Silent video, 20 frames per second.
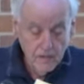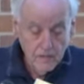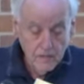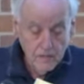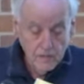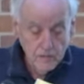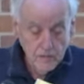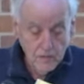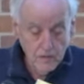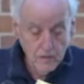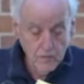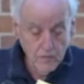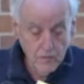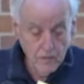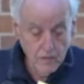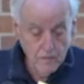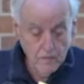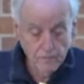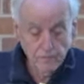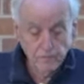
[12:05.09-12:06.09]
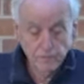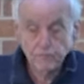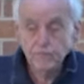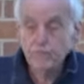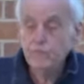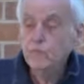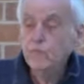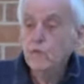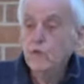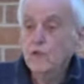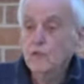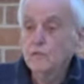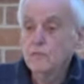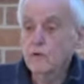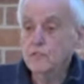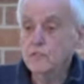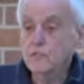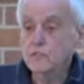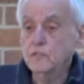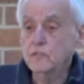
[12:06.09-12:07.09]
So
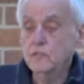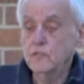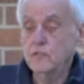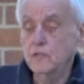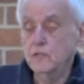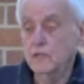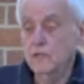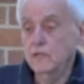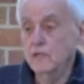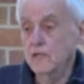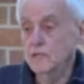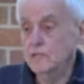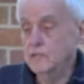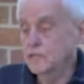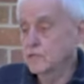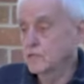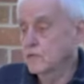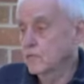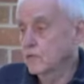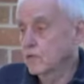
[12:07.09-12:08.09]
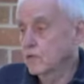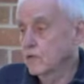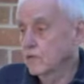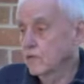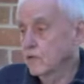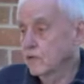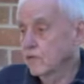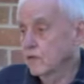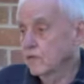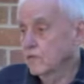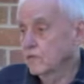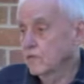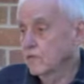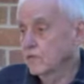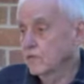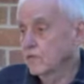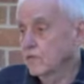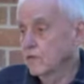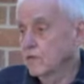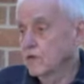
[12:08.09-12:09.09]
what's the lessons that we can learn from
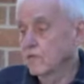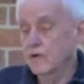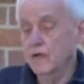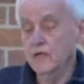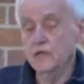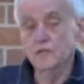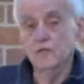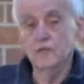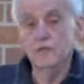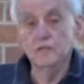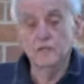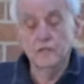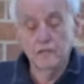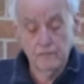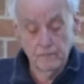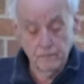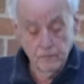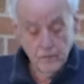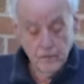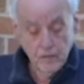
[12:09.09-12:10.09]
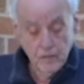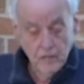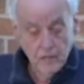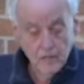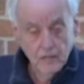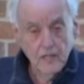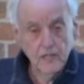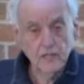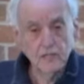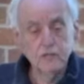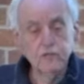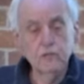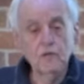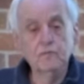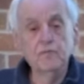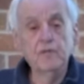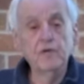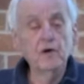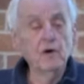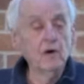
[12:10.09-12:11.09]
the book of Exodus? Let's look
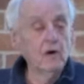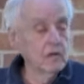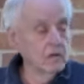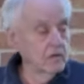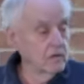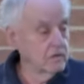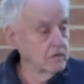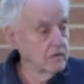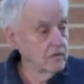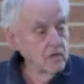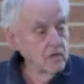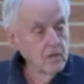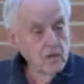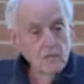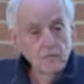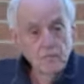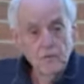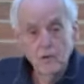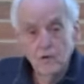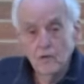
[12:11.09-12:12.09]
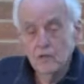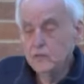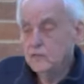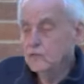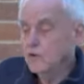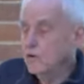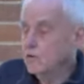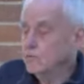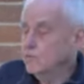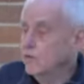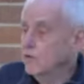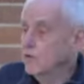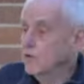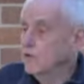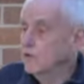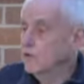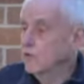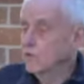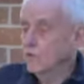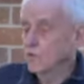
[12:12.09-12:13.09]
beyond God
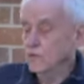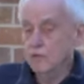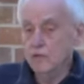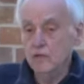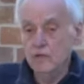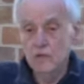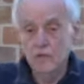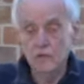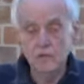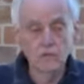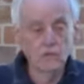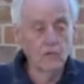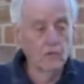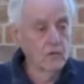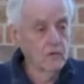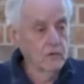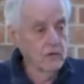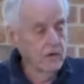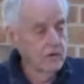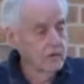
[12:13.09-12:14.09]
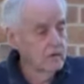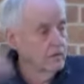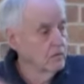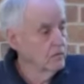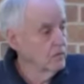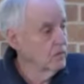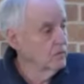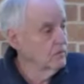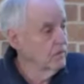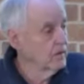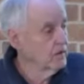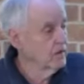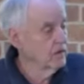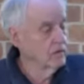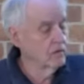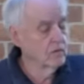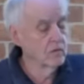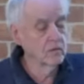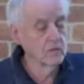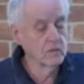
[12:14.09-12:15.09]
being orderly, ordering or making
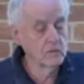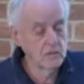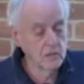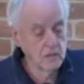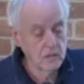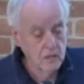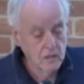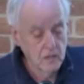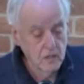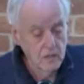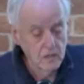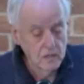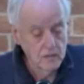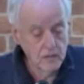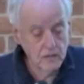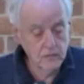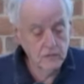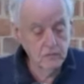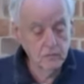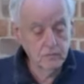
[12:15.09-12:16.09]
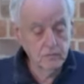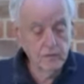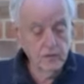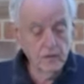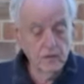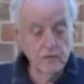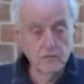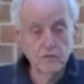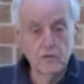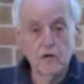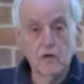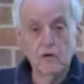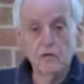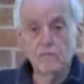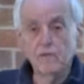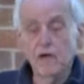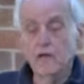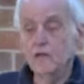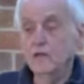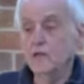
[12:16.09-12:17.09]
orders. Let's look beyond God
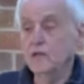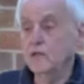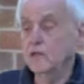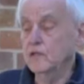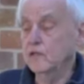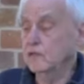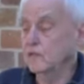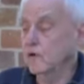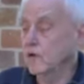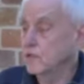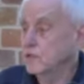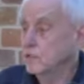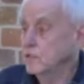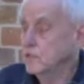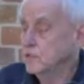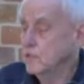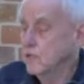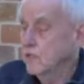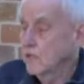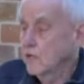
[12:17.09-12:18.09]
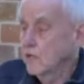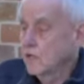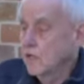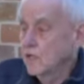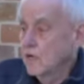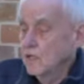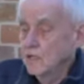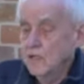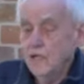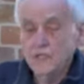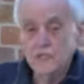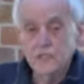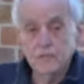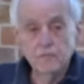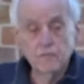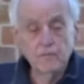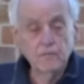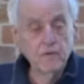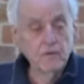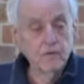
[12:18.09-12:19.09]
making threats. Let's
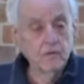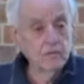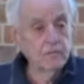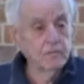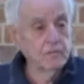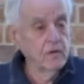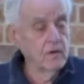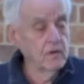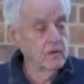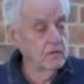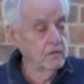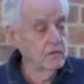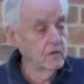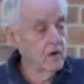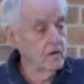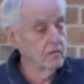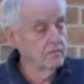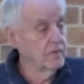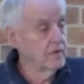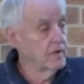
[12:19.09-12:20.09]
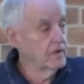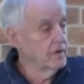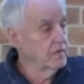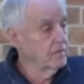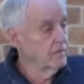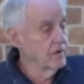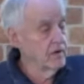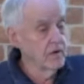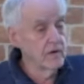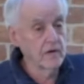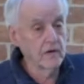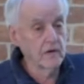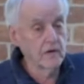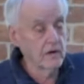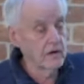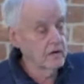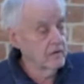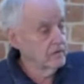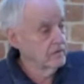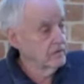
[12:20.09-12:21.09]
look beyond God being a
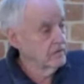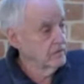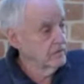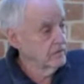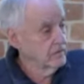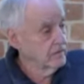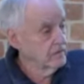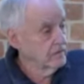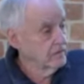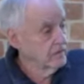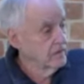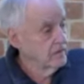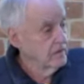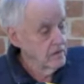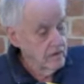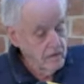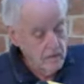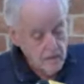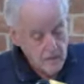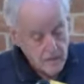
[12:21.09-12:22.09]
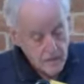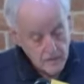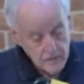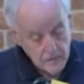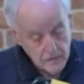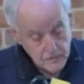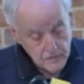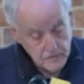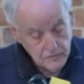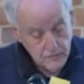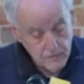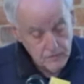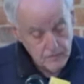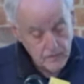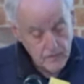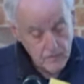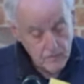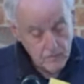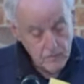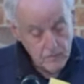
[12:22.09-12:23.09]
murderer. And let's find
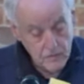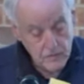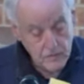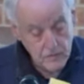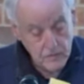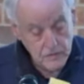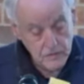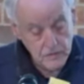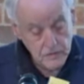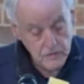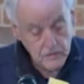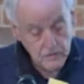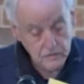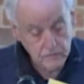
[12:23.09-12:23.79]
out what it is.